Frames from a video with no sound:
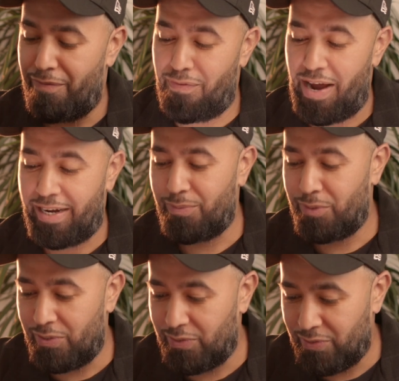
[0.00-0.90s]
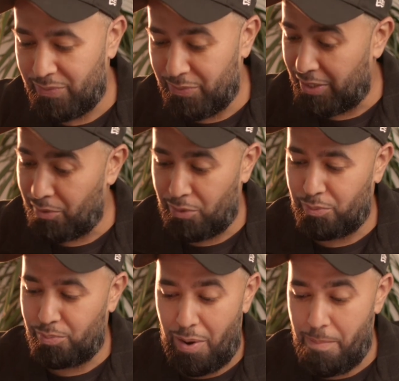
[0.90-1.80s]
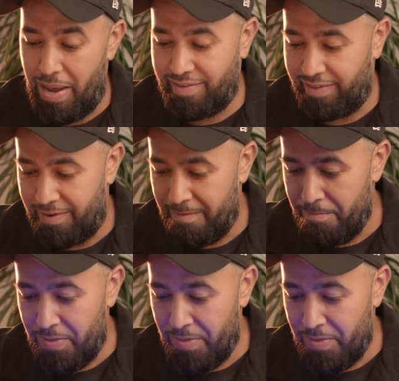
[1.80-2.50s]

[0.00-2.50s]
effect, which I thought was amazing.